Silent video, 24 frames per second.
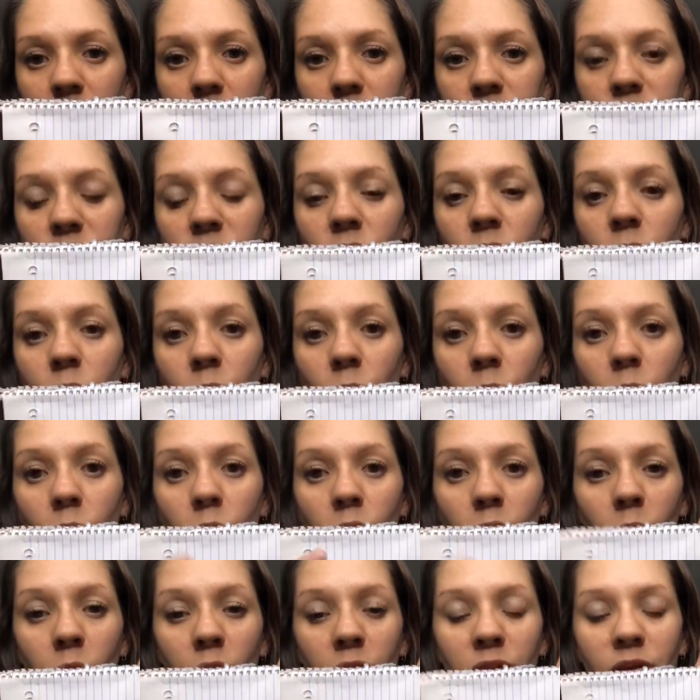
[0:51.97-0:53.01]
So
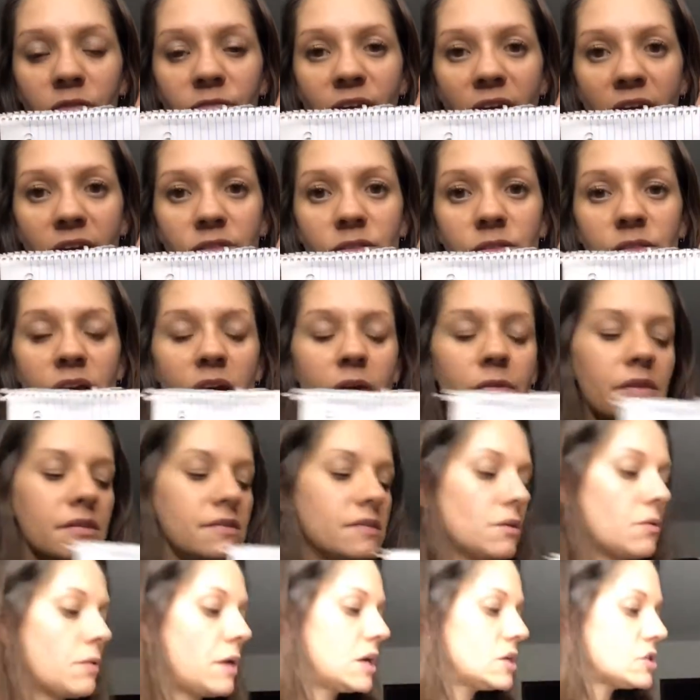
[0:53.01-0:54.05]
in order to factor down
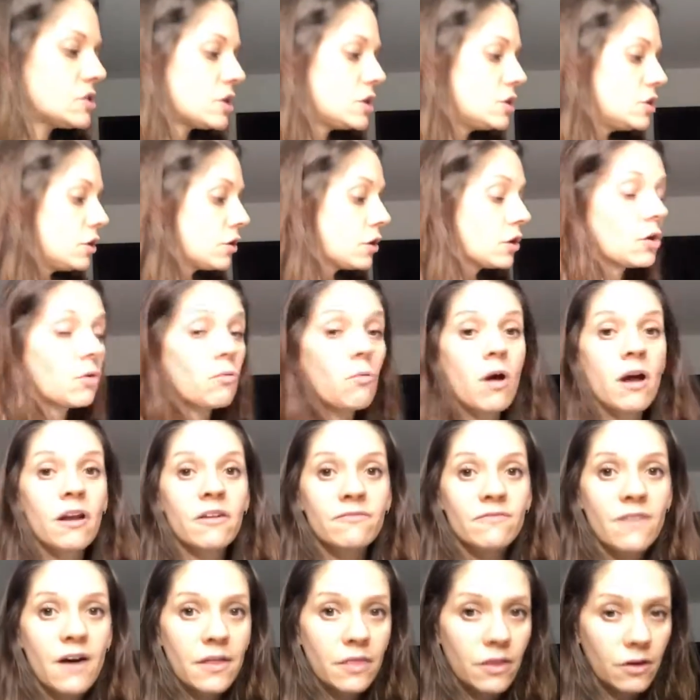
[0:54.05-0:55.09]
this equation, you're going to want
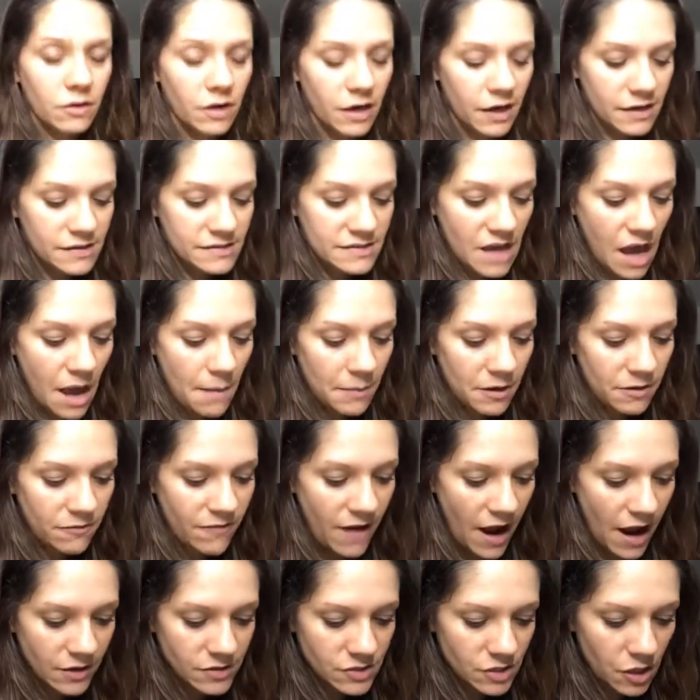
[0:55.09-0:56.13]
to find the greatest common
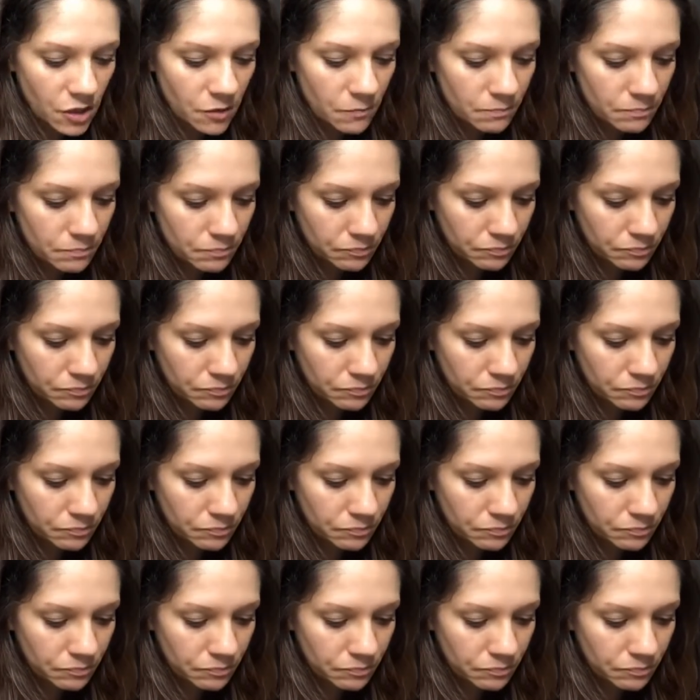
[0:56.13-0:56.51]
factor,